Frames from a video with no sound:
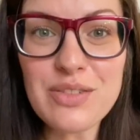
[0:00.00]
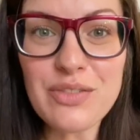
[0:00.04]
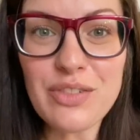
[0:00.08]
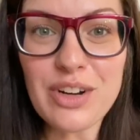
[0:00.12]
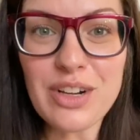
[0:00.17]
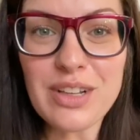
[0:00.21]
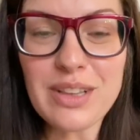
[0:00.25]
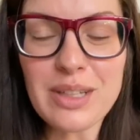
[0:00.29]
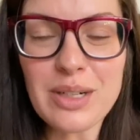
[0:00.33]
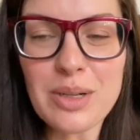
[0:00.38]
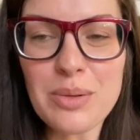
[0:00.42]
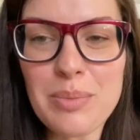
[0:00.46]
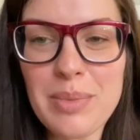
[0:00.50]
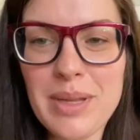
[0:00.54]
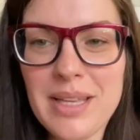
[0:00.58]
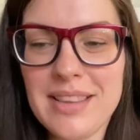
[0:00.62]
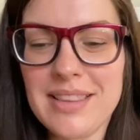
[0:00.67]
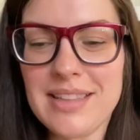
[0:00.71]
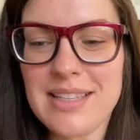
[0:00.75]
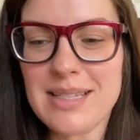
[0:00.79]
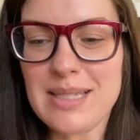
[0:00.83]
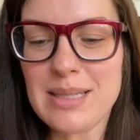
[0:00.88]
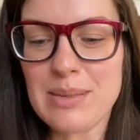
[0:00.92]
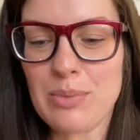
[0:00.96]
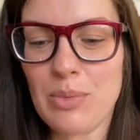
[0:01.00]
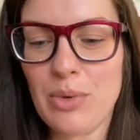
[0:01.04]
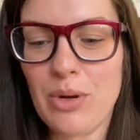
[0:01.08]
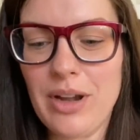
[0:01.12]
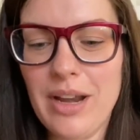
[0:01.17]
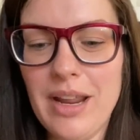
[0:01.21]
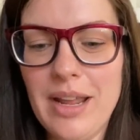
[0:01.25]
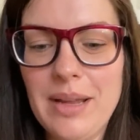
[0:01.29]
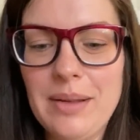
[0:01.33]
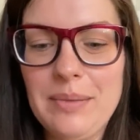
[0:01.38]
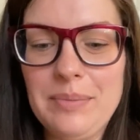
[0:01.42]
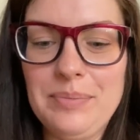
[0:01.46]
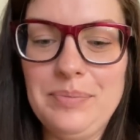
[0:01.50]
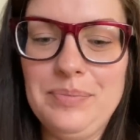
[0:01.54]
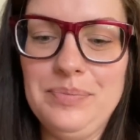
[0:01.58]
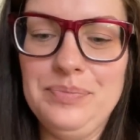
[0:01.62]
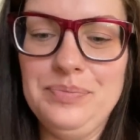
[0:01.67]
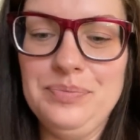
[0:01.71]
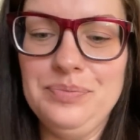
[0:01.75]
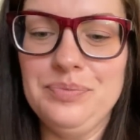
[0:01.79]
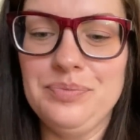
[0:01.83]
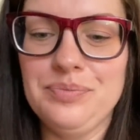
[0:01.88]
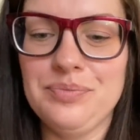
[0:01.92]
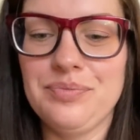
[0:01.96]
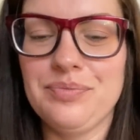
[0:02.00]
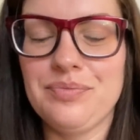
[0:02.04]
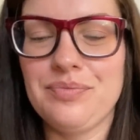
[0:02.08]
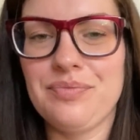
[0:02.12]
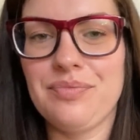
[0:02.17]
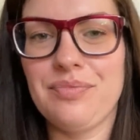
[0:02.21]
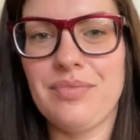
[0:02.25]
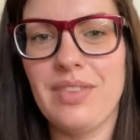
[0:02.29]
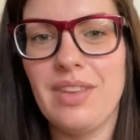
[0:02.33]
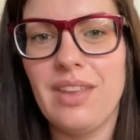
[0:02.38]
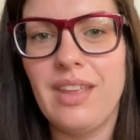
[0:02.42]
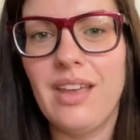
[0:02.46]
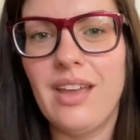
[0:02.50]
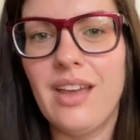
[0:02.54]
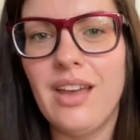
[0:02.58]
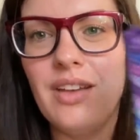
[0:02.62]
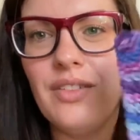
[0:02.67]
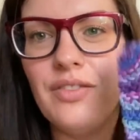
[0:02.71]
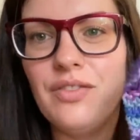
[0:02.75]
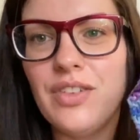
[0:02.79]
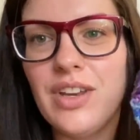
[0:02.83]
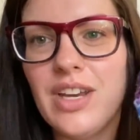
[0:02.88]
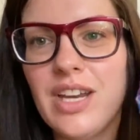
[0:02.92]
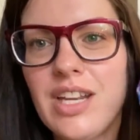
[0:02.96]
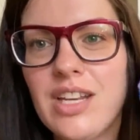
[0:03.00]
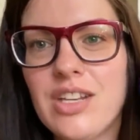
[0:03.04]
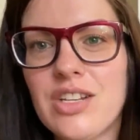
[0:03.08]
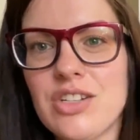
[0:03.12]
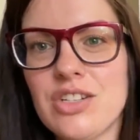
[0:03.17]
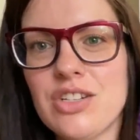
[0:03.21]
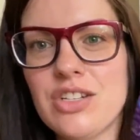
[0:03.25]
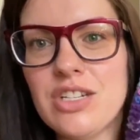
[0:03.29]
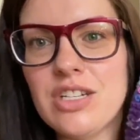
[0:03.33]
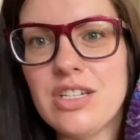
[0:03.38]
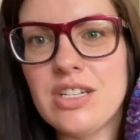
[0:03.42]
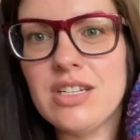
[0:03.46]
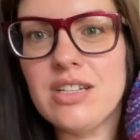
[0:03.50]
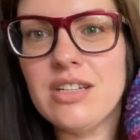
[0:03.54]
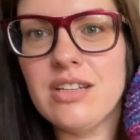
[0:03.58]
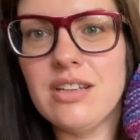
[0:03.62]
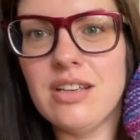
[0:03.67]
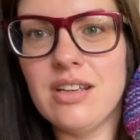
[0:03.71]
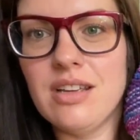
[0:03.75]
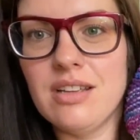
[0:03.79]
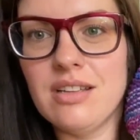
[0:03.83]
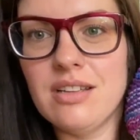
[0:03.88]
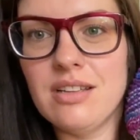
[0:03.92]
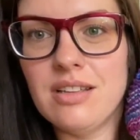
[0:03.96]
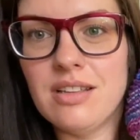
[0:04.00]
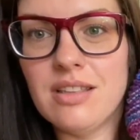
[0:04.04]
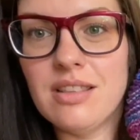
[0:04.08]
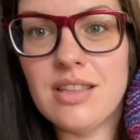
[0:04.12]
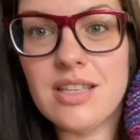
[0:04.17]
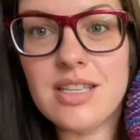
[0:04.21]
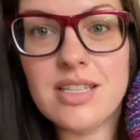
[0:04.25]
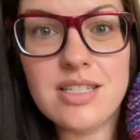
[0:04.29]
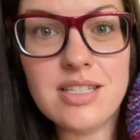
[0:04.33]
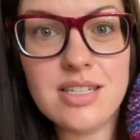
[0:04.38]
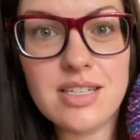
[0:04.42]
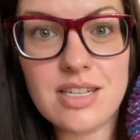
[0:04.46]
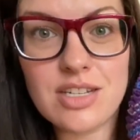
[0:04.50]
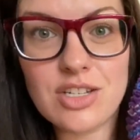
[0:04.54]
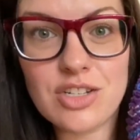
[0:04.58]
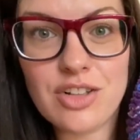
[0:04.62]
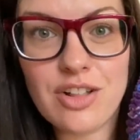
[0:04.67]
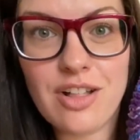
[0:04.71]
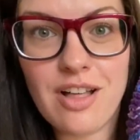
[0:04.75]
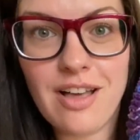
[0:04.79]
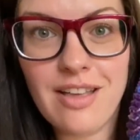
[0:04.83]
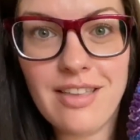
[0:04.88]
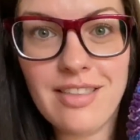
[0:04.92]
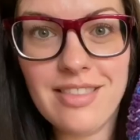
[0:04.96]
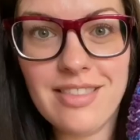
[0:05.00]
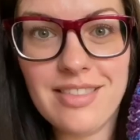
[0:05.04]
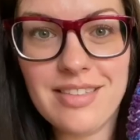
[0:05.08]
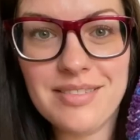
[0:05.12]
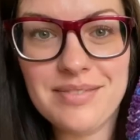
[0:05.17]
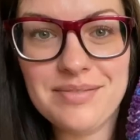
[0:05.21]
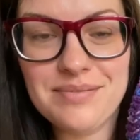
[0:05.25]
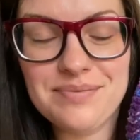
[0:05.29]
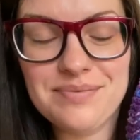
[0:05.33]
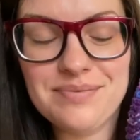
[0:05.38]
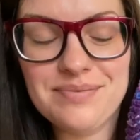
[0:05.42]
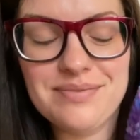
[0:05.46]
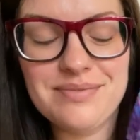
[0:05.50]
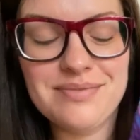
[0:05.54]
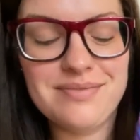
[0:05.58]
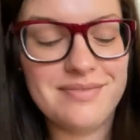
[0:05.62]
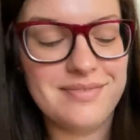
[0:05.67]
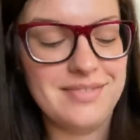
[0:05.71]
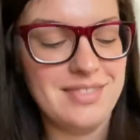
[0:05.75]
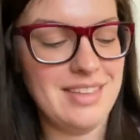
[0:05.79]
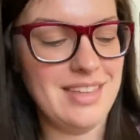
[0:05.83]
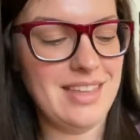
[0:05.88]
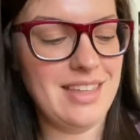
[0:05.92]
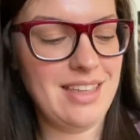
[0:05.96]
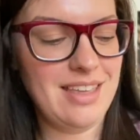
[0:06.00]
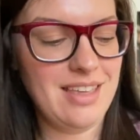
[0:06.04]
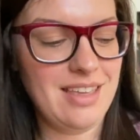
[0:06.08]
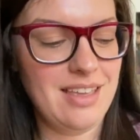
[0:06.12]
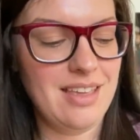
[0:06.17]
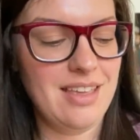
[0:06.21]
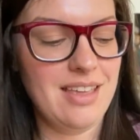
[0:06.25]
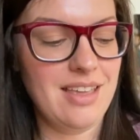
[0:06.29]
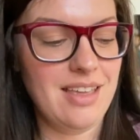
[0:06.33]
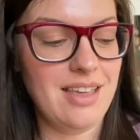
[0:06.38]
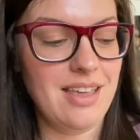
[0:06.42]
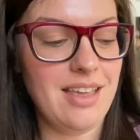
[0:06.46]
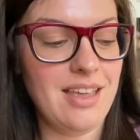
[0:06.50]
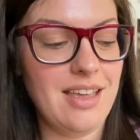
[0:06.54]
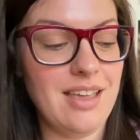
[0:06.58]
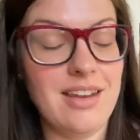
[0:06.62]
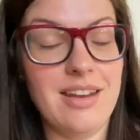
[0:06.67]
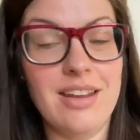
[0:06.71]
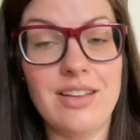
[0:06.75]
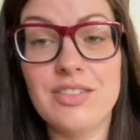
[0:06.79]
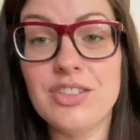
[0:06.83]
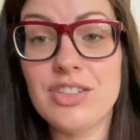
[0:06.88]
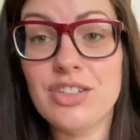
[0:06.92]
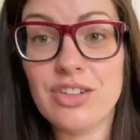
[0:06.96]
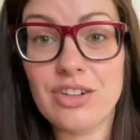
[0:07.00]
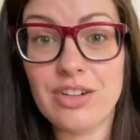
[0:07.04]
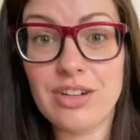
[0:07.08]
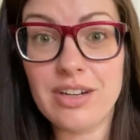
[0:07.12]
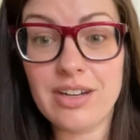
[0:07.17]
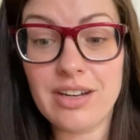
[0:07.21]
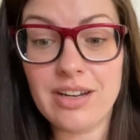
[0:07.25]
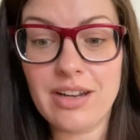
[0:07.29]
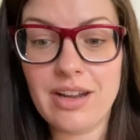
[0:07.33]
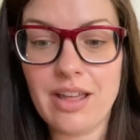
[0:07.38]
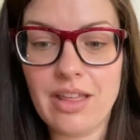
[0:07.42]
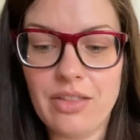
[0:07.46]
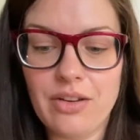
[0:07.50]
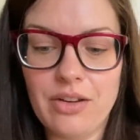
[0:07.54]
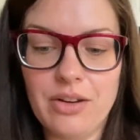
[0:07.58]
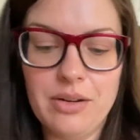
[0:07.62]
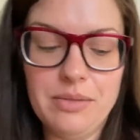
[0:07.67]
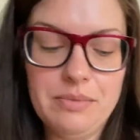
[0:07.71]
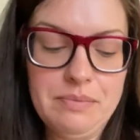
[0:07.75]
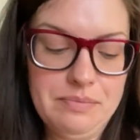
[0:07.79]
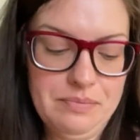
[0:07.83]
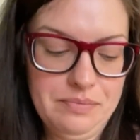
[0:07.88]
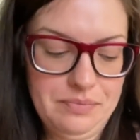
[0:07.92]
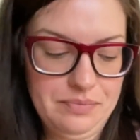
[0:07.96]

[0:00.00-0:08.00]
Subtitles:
for a little bit this morning. I finished this dishcloth and I started another.